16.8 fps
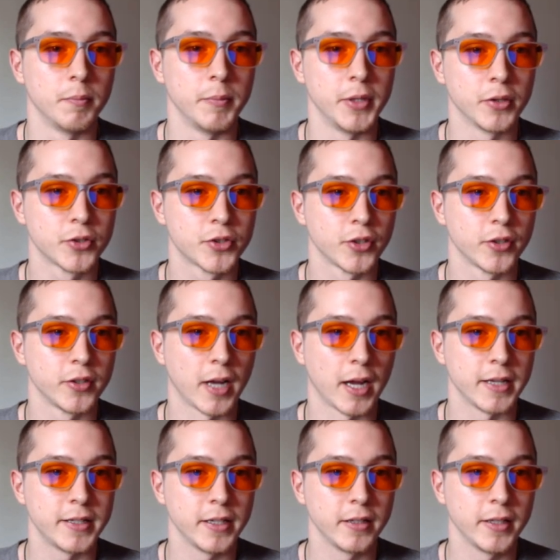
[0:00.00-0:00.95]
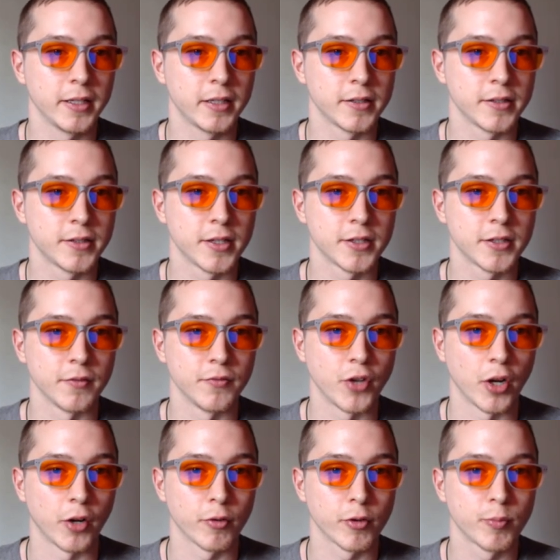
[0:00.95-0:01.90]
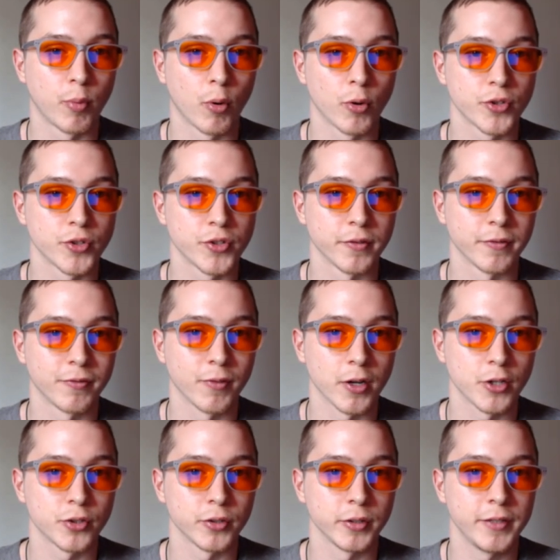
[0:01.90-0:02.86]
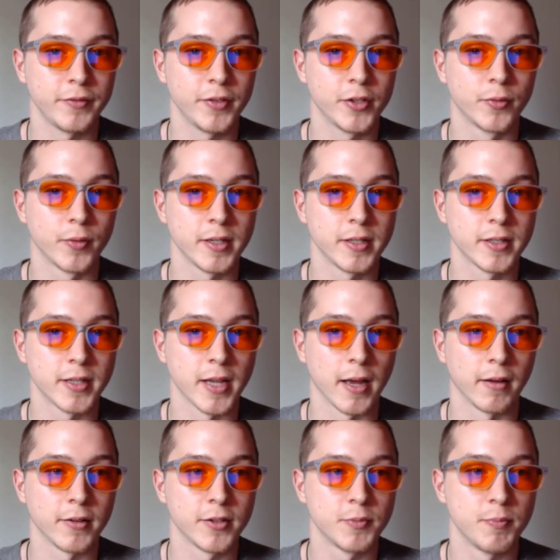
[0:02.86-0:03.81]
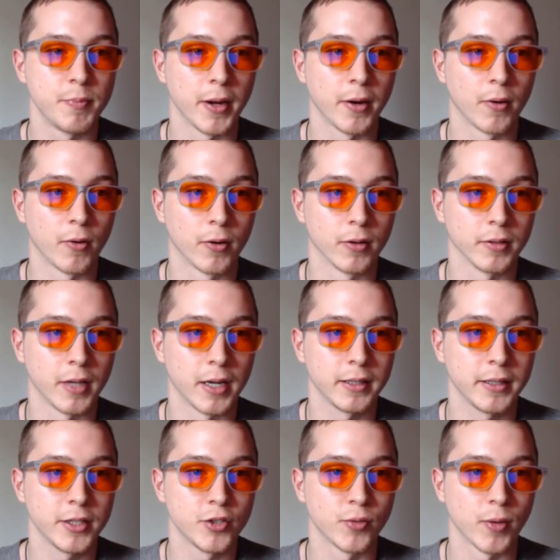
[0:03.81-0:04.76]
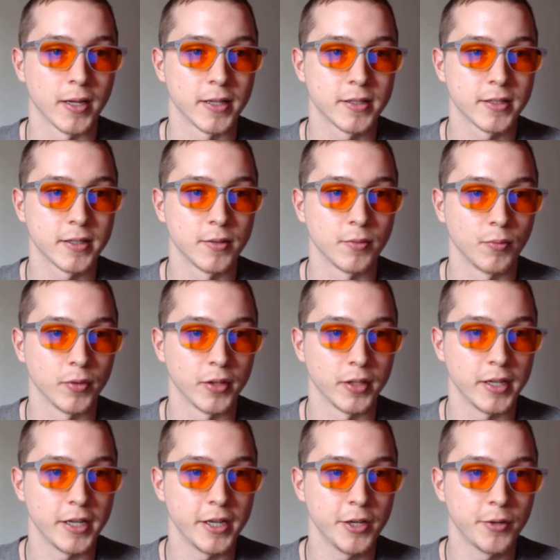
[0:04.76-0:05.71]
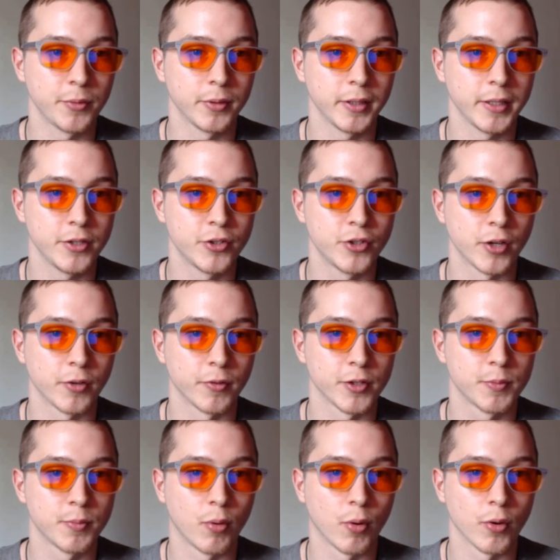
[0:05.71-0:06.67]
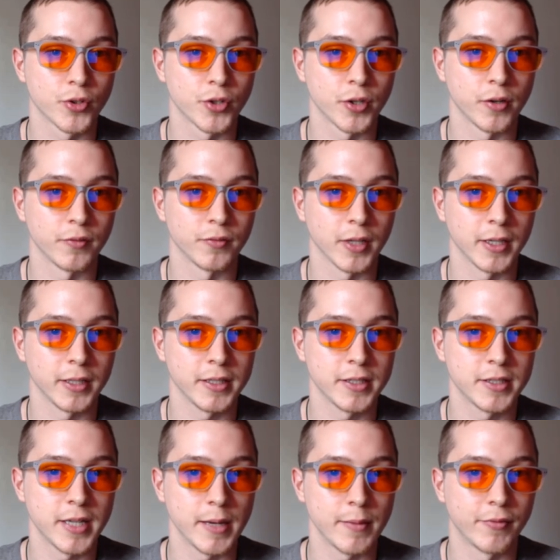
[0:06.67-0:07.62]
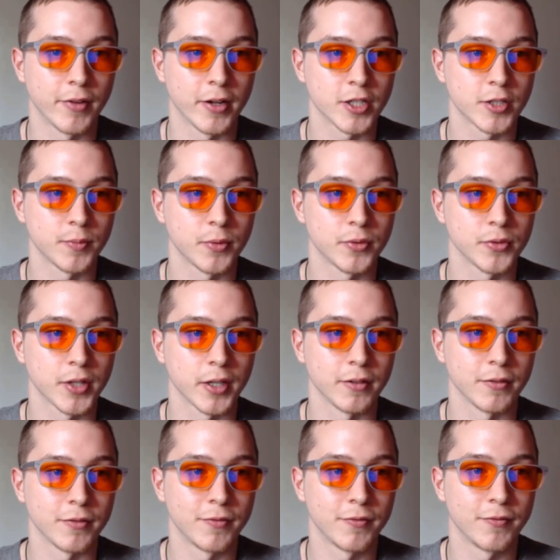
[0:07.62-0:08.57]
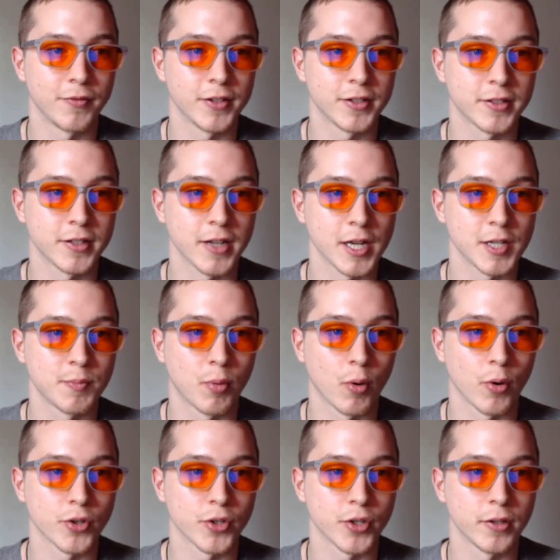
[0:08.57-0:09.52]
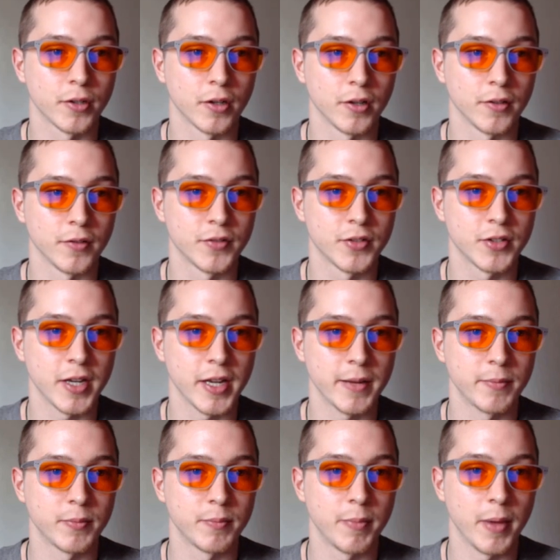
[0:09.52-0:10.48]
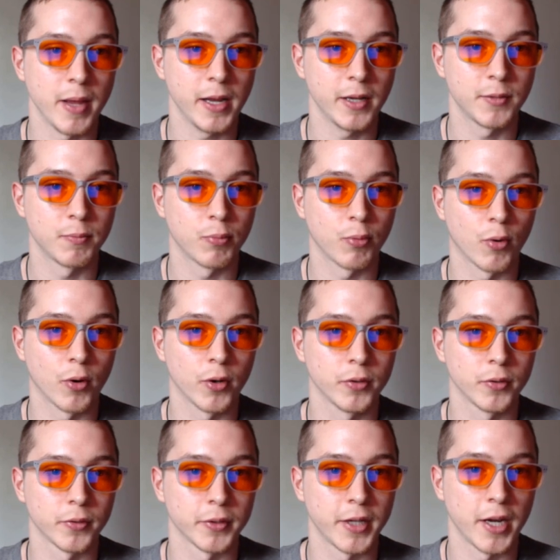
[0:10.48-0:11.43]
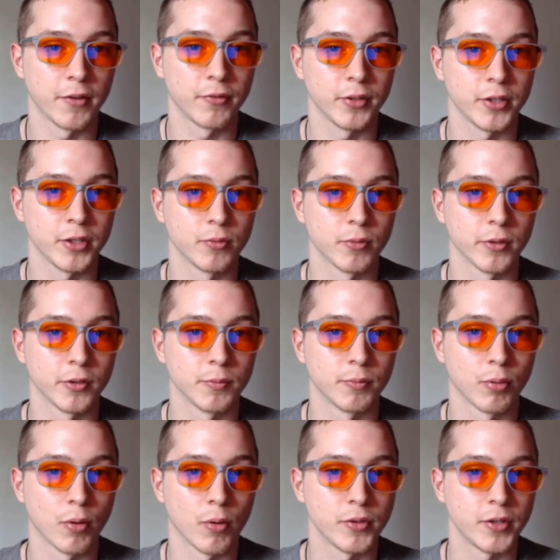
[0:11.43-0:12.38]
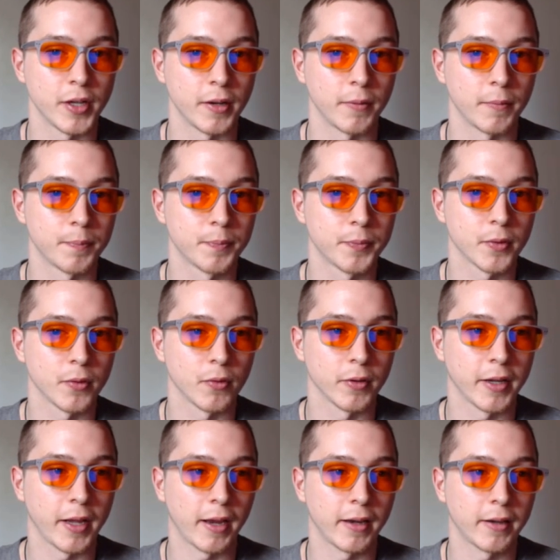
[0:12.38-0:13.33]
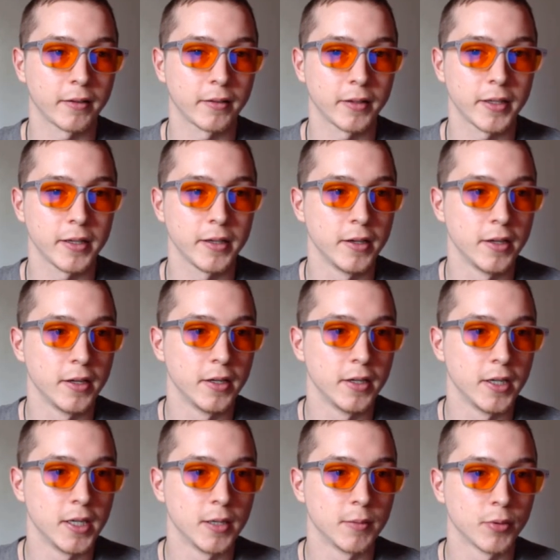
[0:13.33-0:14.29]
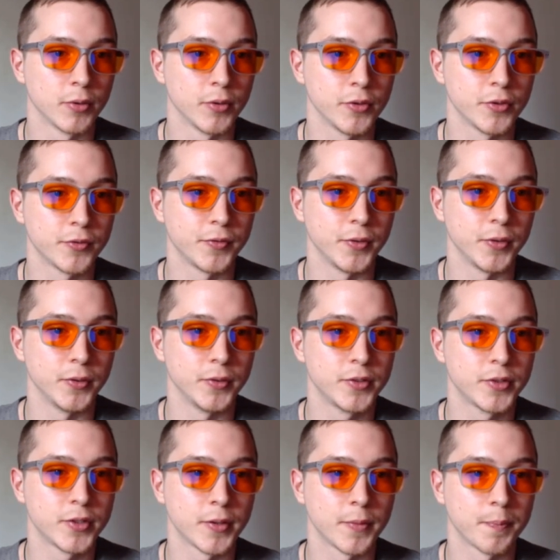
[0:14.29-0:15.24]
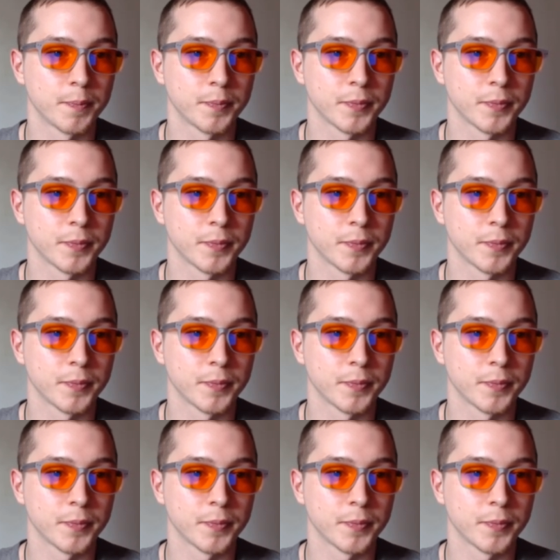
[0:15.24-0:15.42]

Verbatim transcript: Meals should ideally consist of generous portions of fresh leafy green salads, bare or lightly dressed, with an equally generous portion of lightly steamed vegetables and a fist sized portion of steamed, baked, broiled, or carefully grilled protein organically produced foods